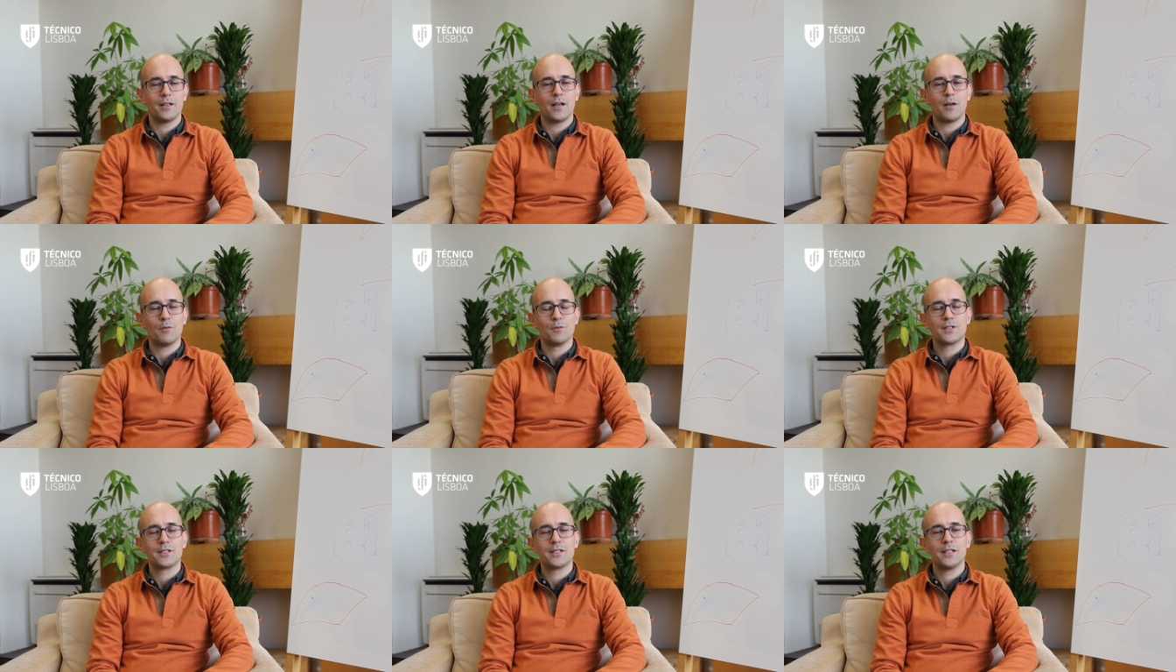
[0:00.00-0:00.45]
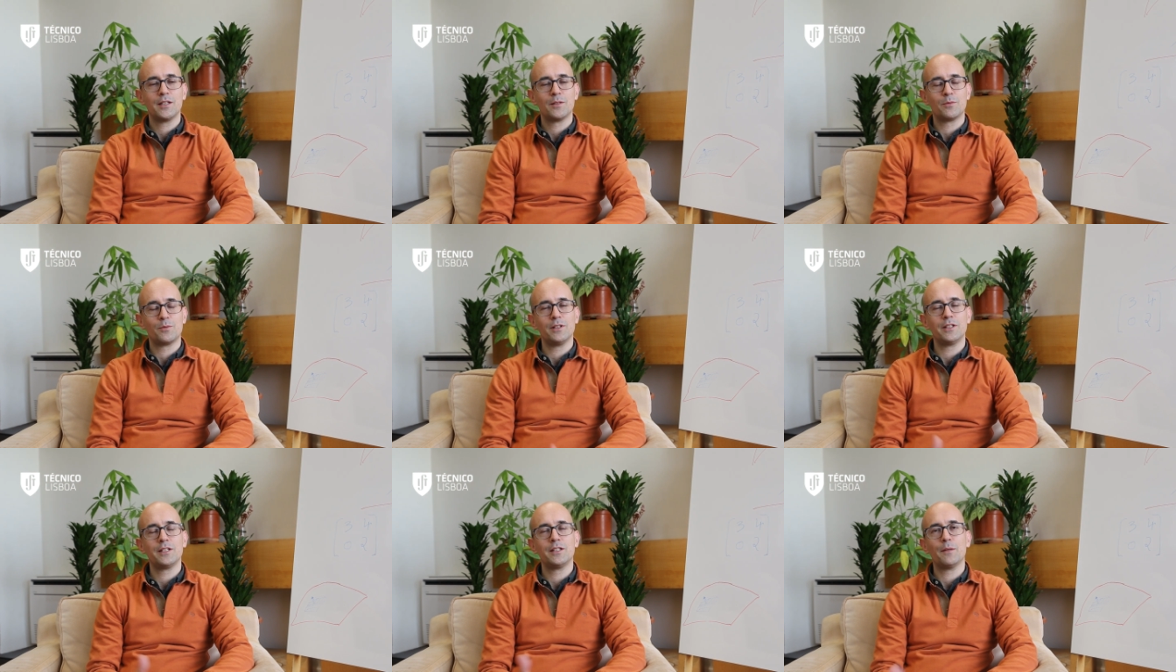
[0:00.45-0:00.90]
I would say
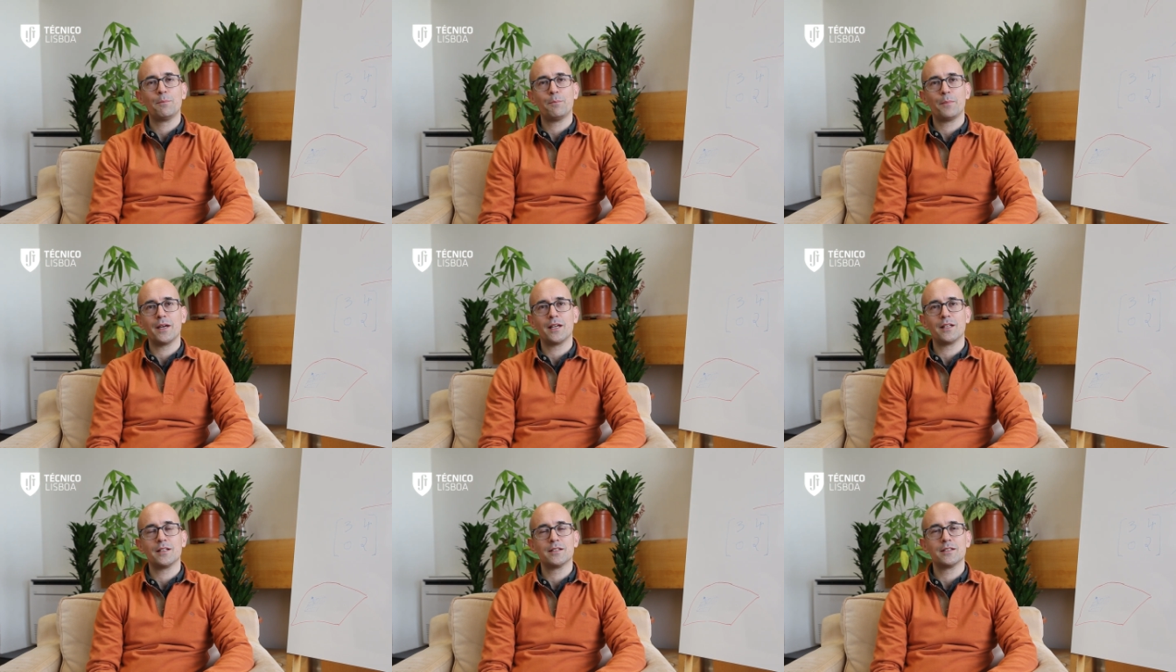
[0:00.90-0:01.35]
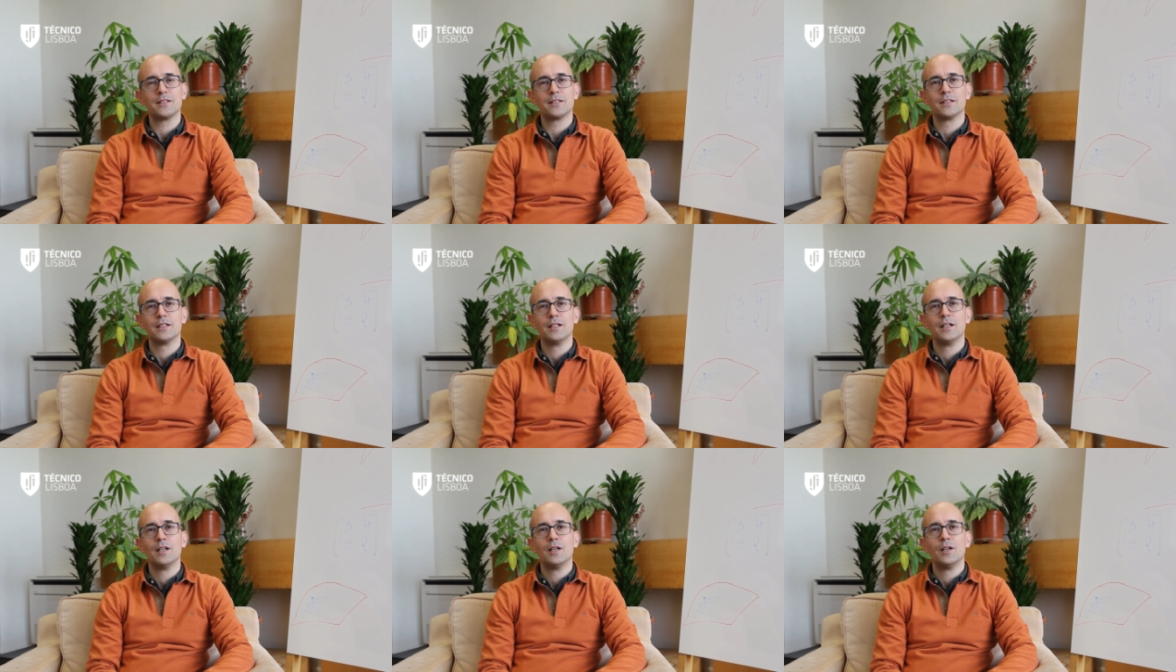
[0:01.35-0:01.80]
it really
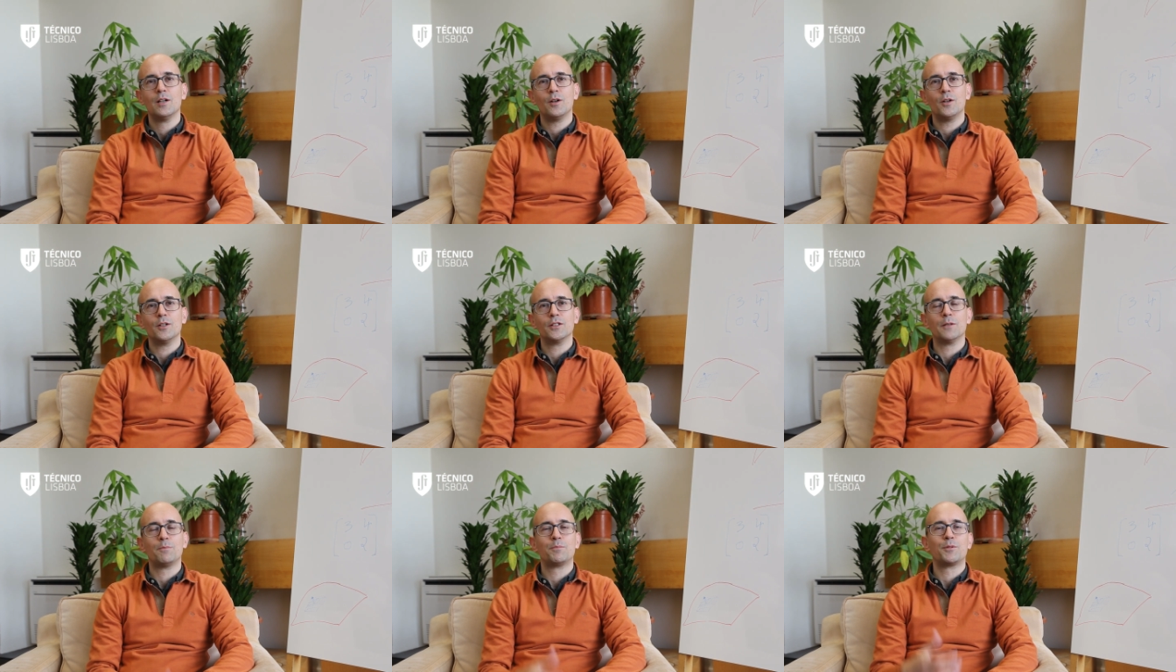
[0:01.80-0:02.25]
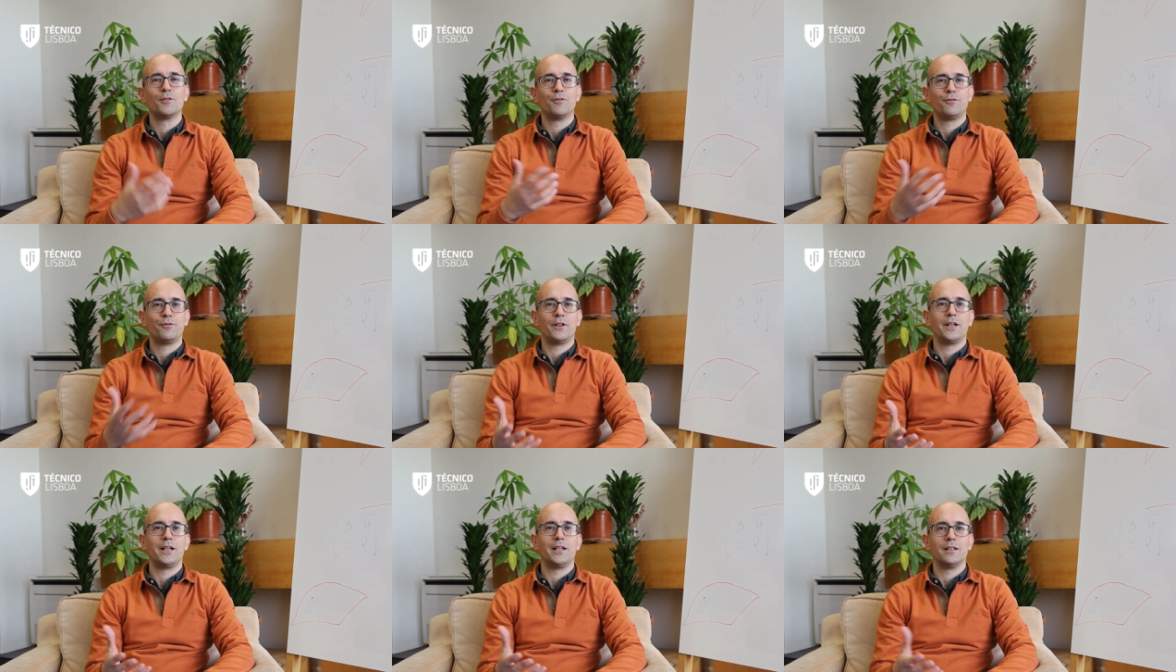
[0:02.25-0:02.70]
depends on the
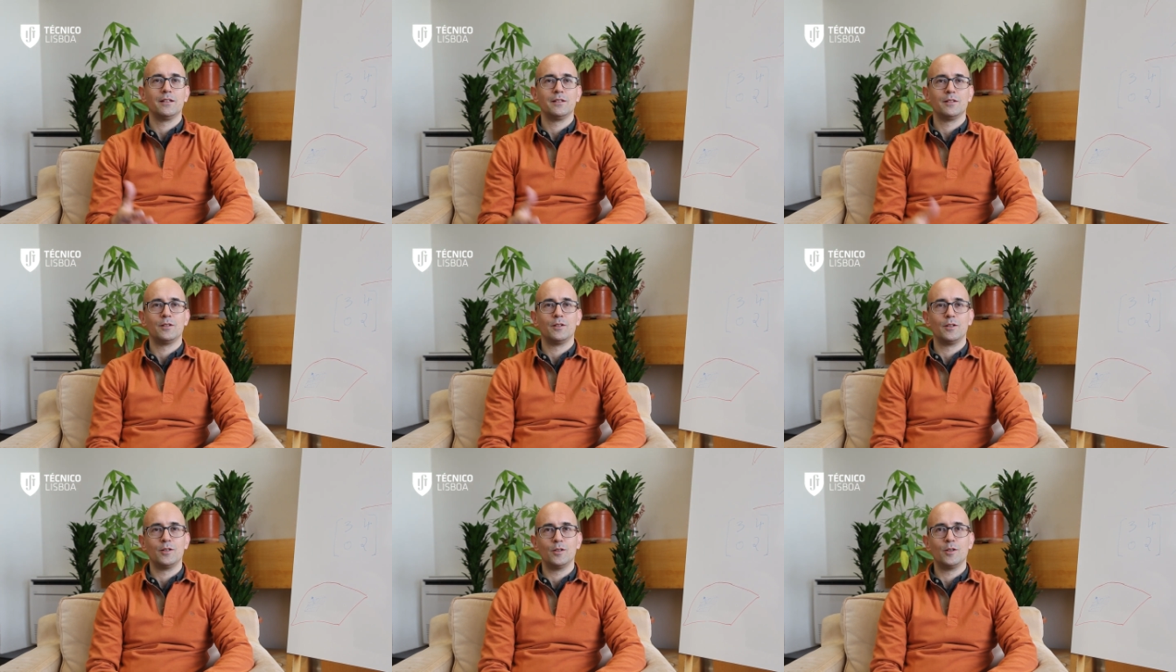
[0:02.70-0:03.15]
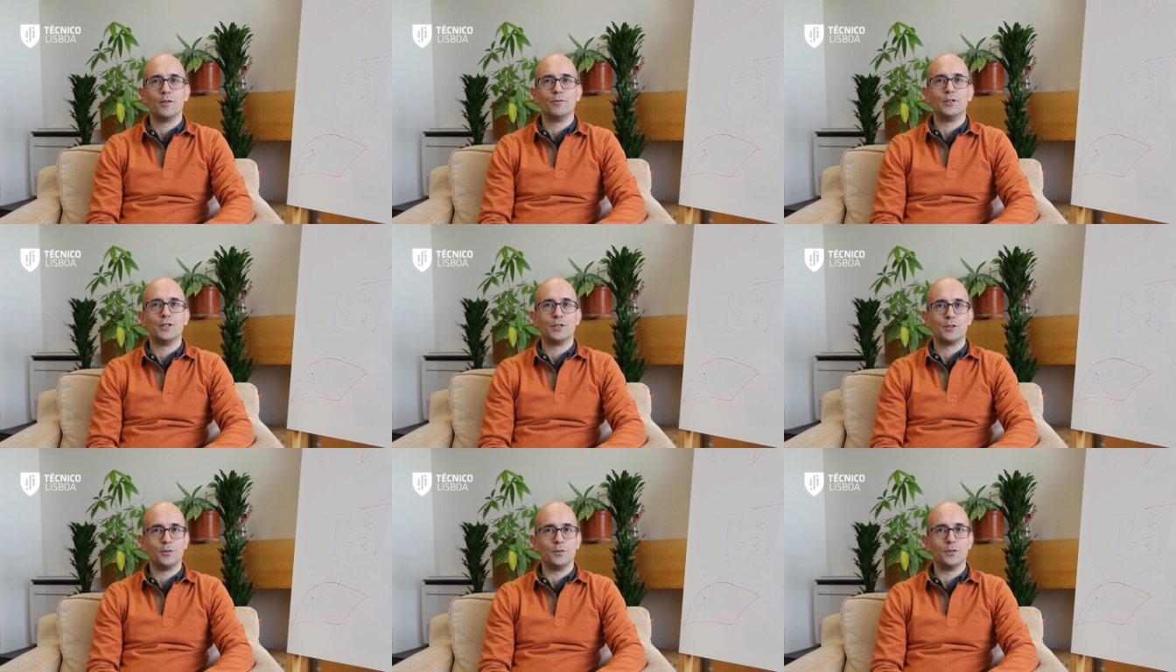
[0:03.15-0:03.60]
profile
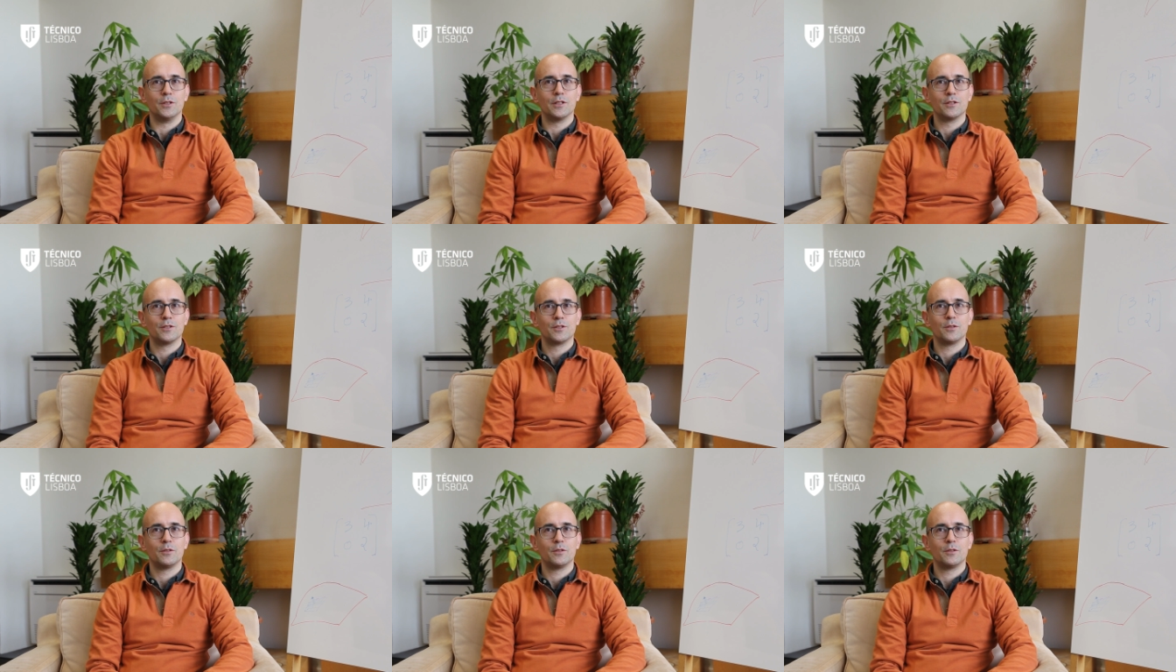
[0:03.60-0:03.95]
of the student.